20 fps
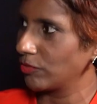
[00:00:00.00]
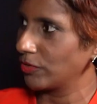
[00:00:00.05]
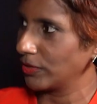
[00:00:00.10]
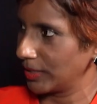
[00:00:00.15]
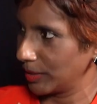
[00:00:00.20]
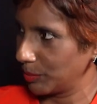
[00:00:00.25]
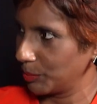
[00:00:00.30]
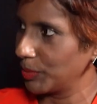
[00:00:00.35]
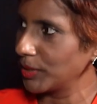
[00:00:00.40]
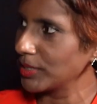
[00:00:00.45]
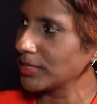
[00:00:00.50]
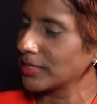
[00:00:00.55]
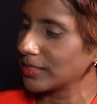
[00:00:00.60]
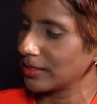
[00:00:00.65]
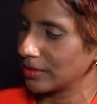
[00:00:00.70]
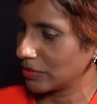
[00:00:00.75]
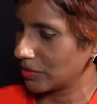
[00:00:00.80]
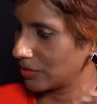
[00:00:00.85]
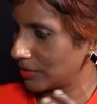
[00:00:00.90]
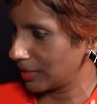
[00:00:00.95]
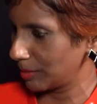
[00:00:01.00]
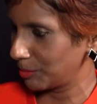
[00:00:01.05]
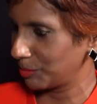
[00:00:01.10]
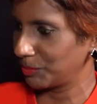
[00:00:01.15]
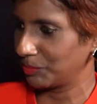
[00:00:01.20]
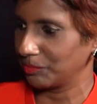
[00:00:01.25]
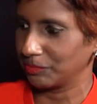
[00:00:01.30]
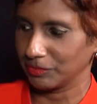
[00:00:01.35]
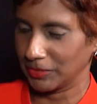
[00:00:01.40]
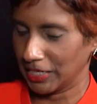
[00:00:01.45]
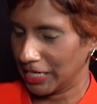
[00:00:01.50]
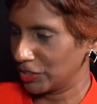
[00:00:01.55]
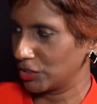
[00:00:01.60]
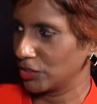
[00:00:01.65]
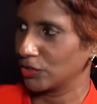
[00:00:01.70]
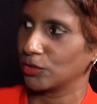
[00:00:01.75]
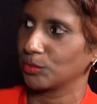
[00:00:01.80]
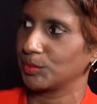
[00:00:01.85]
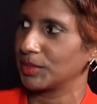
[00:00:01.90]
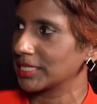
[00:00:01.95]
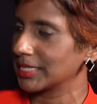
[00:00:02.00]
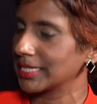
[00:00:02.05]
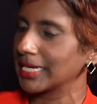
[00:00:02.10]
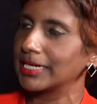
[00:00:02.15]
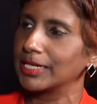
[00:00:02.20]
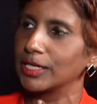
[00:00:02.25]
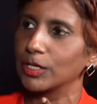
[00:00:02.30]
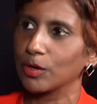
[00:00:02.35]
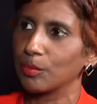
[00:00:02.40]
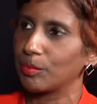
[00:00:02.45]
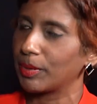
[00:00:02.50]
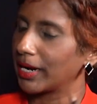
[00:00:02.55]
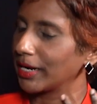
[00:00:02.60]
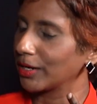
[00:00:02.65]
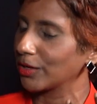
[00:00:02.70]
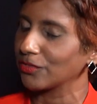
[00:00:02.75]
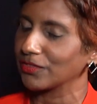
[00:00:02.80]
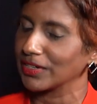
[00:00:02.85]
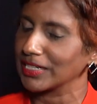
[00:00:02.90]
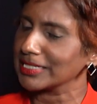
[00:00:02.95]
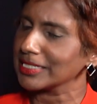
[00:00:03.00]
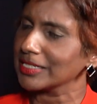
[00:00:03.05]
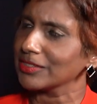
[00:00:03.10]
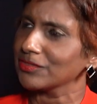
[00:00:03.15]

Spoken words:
for that person. So that agent could be selling or buying or vice